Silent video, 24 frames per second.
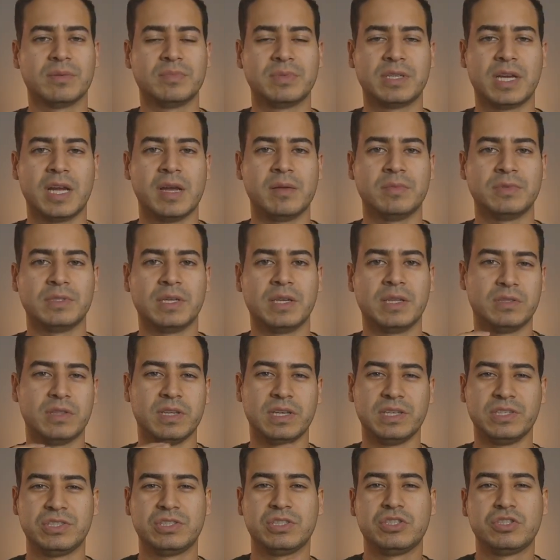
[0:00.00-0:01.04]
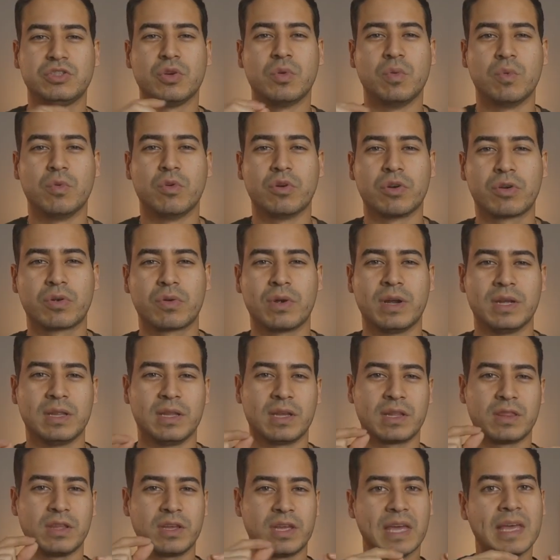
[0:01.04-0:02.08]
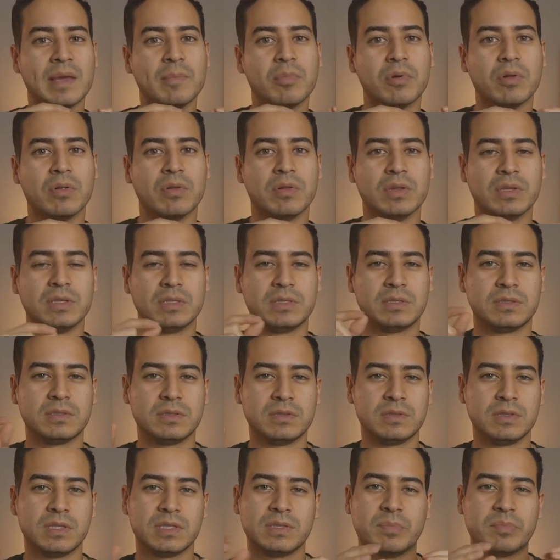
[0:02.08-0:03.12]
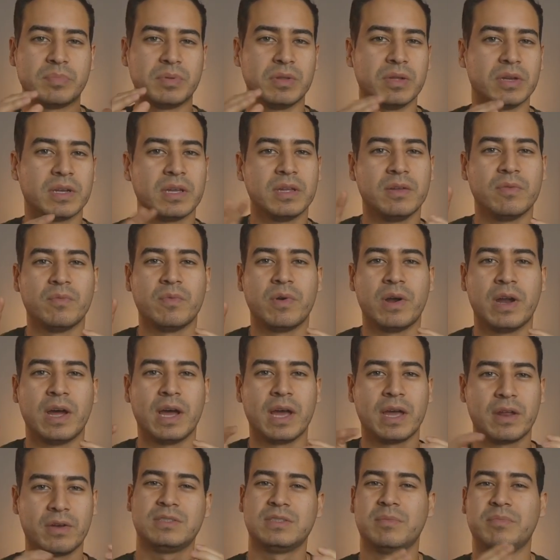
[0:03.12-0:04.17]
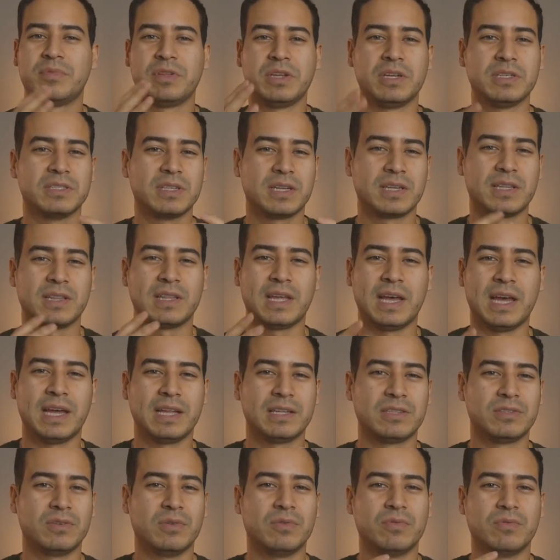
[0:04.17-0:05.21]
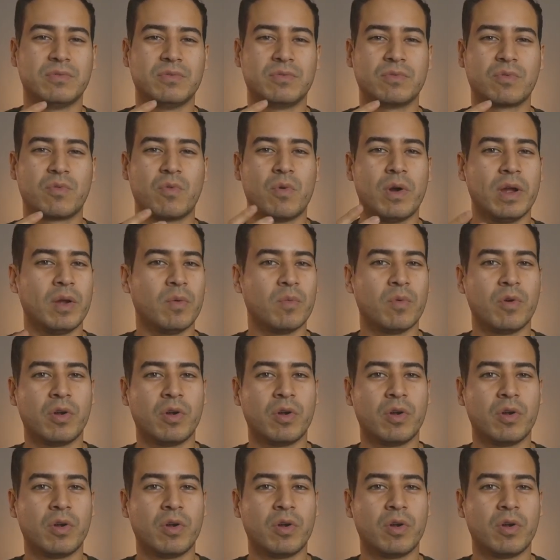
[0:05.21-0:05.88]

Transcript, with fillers: sometimes that things just don't work right, like the cable doesn't plug in right, or some things like that don't quite